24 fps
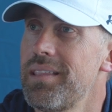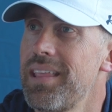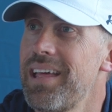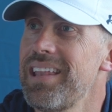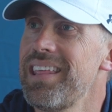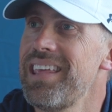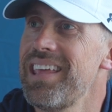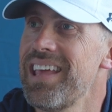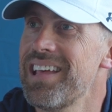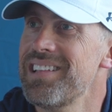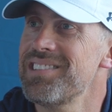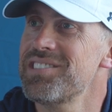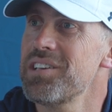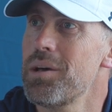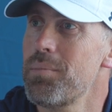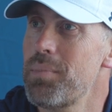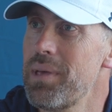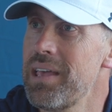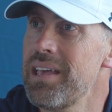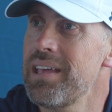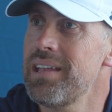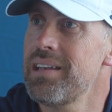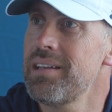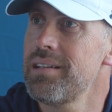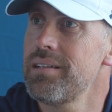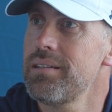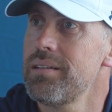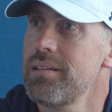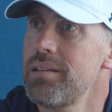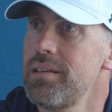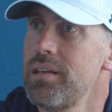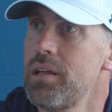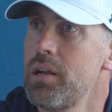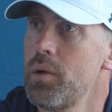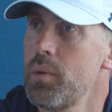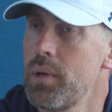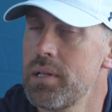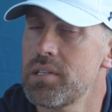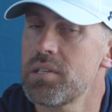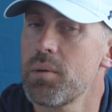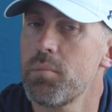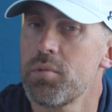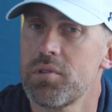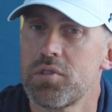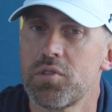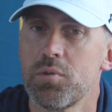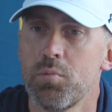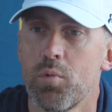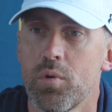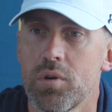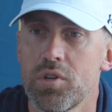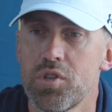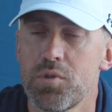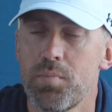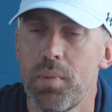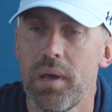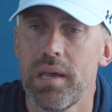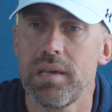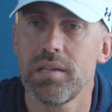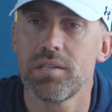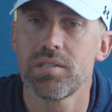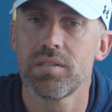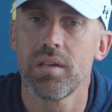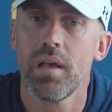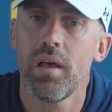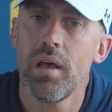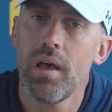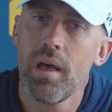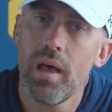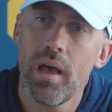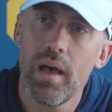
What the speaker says: that he ends up in. You know, he ends up with some more space.